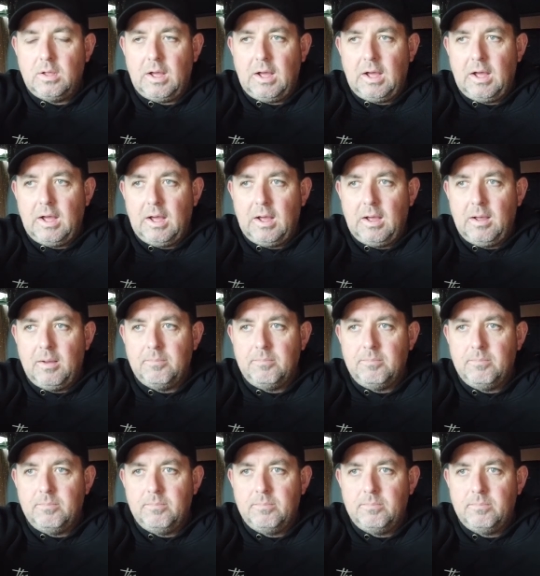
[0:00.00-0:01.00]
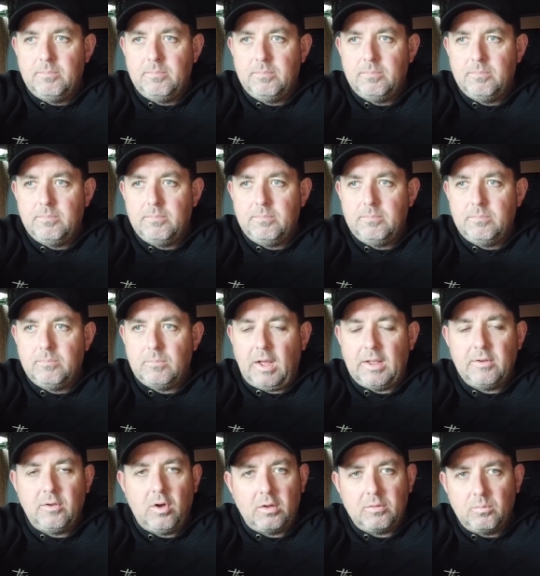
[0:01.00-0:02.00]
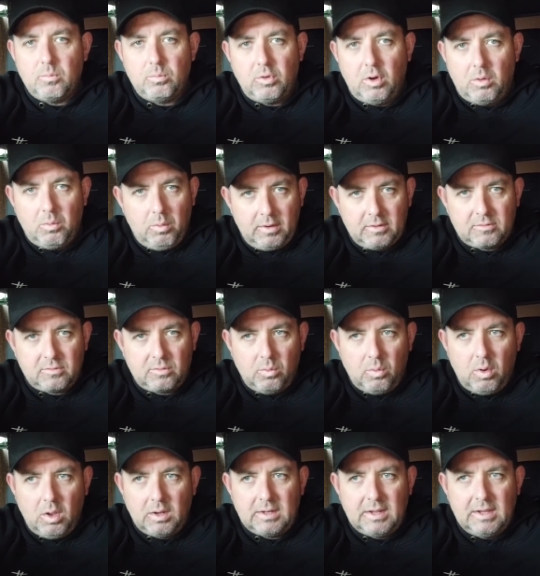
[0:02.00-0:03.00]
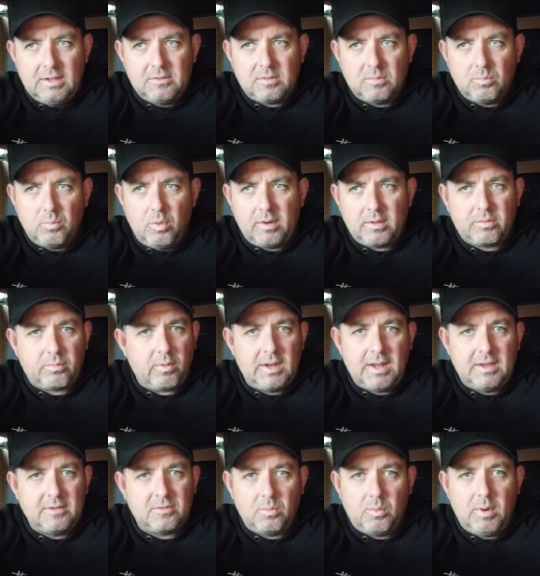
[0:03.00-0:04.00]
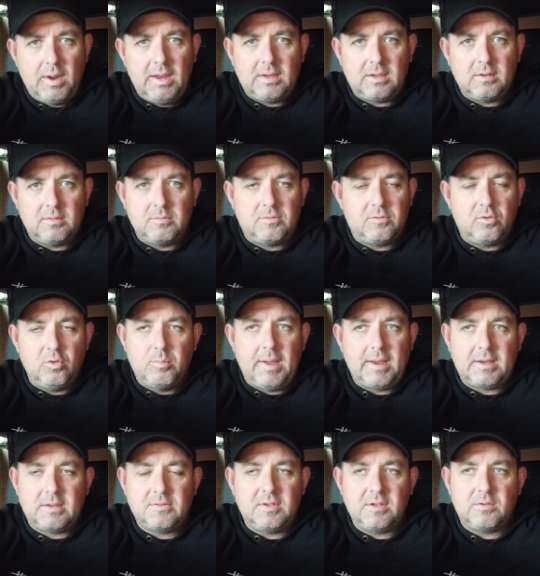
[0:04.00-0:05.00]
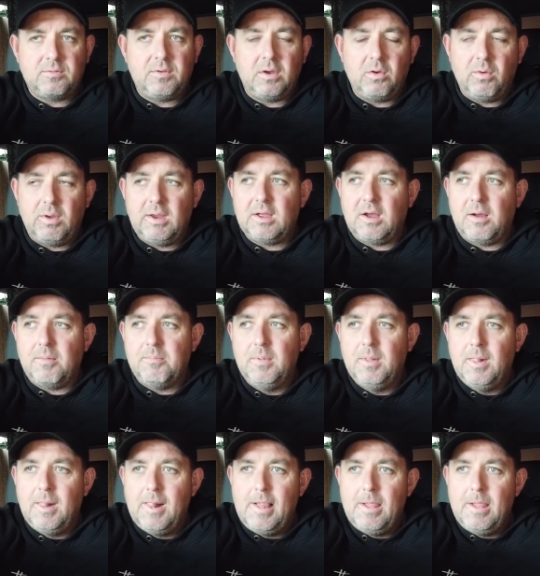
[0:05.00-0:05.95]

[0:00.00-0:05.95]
um, like not not work school holidays and work three days a week and still make a six-figure income